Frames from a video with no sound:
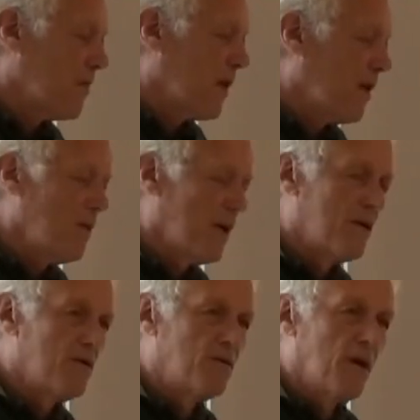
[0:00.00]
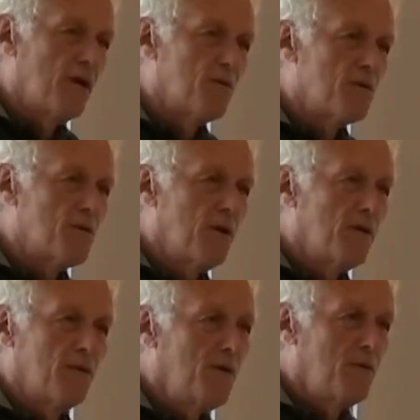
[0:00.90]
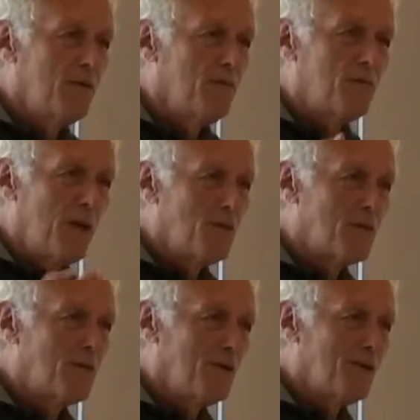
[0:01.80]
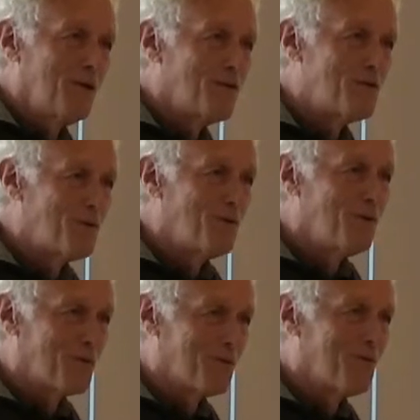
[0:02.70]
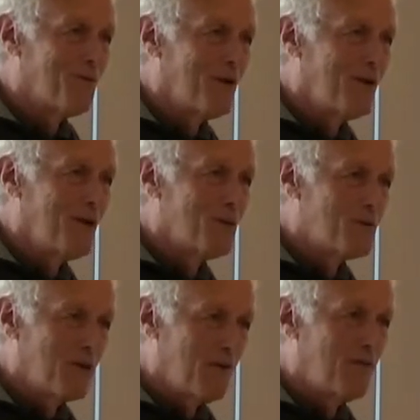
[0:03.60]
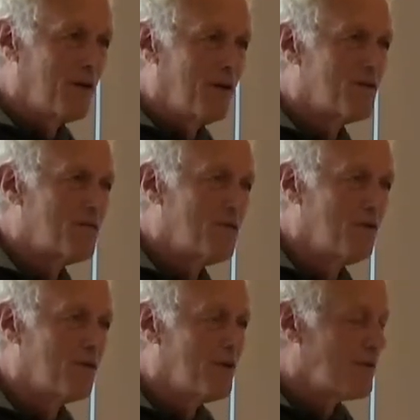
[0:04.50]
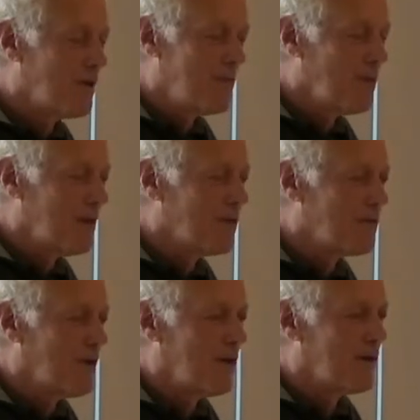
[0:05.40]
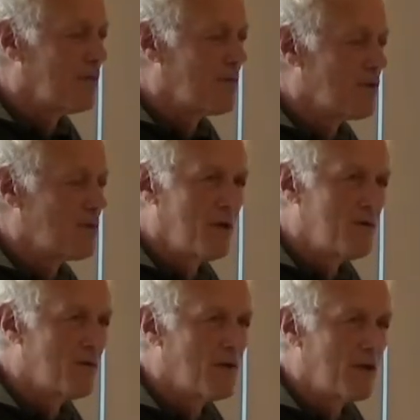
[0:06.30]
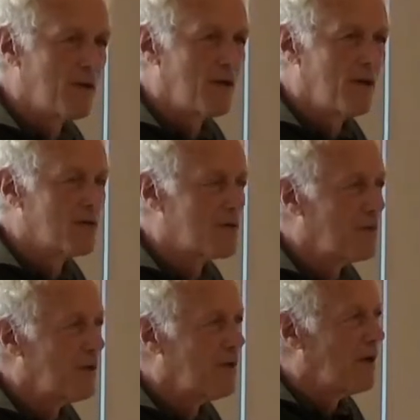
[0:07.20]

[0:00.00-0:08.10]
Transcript: I'm not going to try to persuade you. That was clearly his truth, right? He was living his truth. I said, I'm not going to try to persuade you of anything else. But